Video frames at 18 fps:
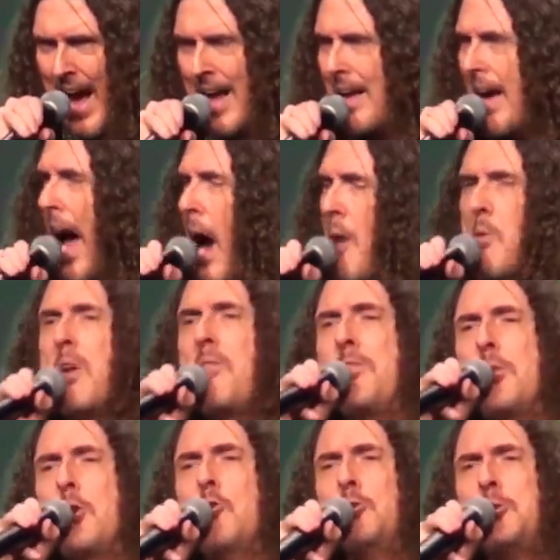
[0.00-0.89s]
I, I
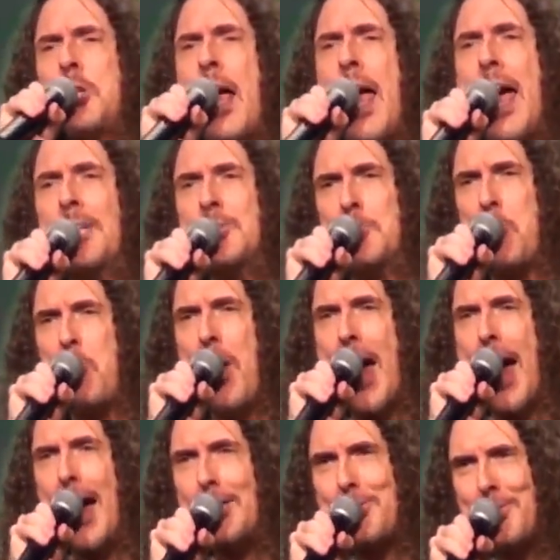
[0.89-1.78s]
refuse to answer
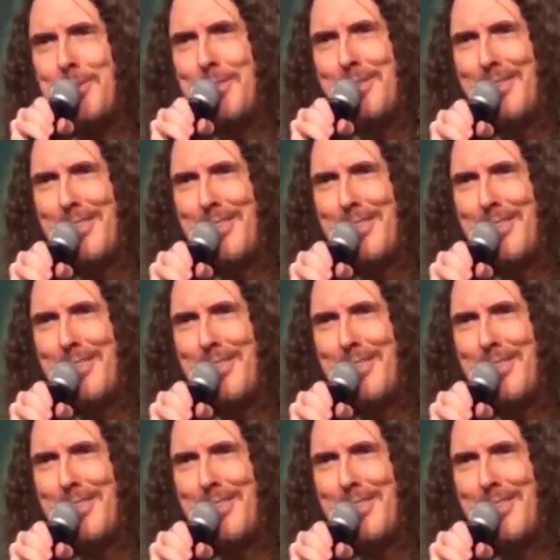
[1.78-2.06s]
that.